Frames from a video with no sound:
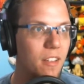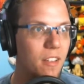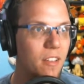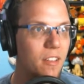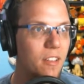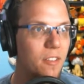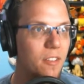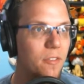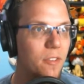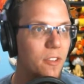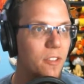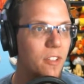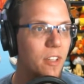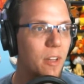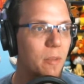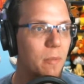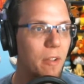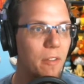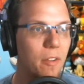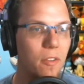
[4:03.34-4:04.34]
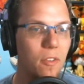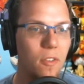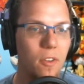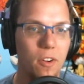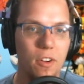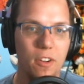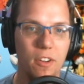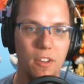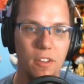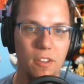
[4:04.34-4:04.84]
this is the first time I've
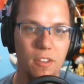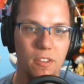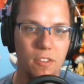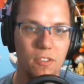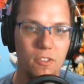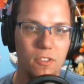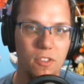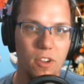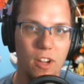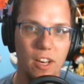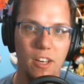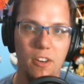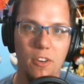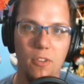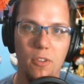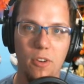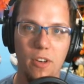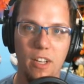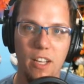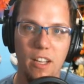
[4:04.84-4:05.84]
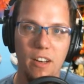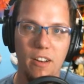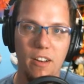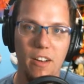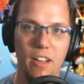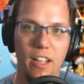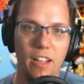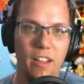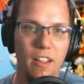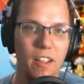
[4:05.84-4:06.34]
ever tried to do any kind of
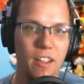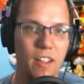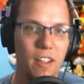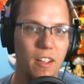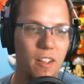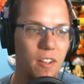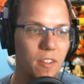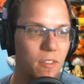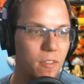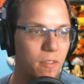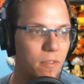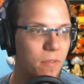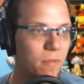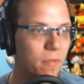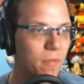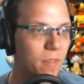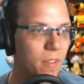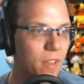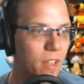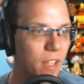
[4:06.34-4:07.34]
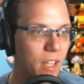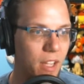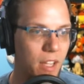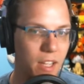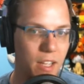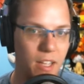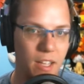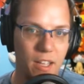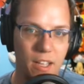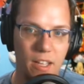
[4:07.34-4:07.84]
like,
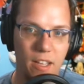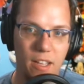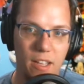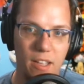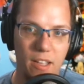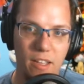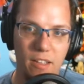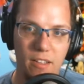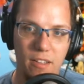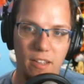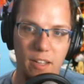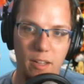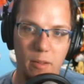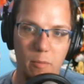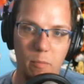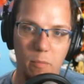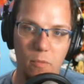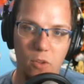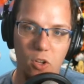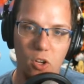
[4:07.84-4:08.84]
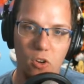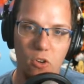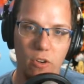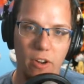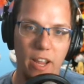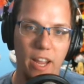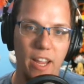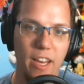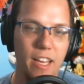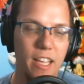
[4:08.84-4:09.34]
uh, like
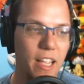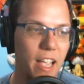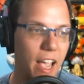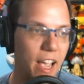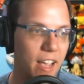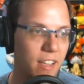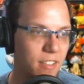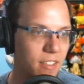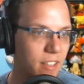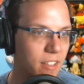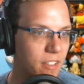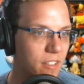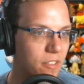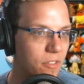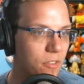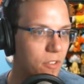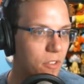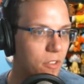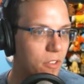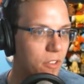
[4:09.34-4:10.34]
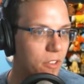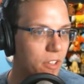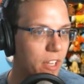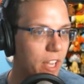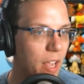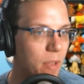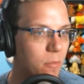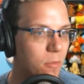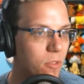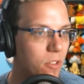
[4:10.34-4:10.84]
creating assets for
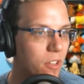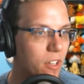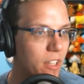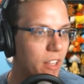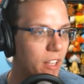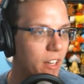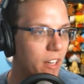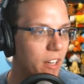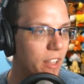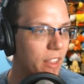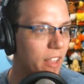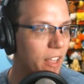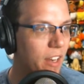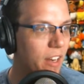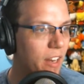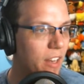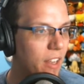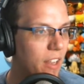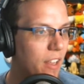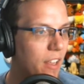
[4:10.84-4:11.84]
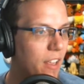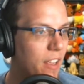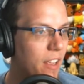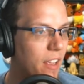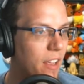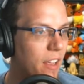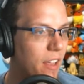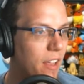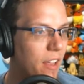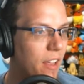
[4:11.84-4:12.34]
games or anything like that.
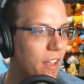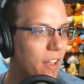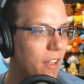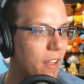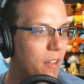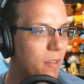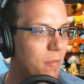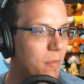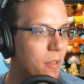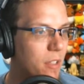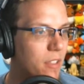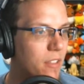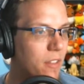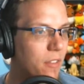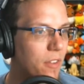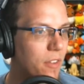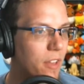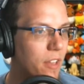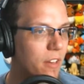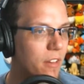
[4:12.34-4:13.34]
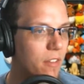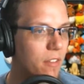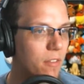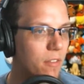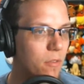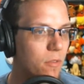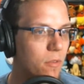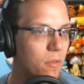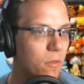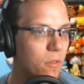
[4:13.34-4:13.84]
Um, let's see if I can
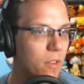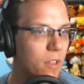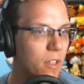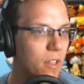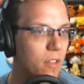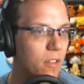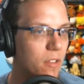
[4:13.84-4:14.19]
get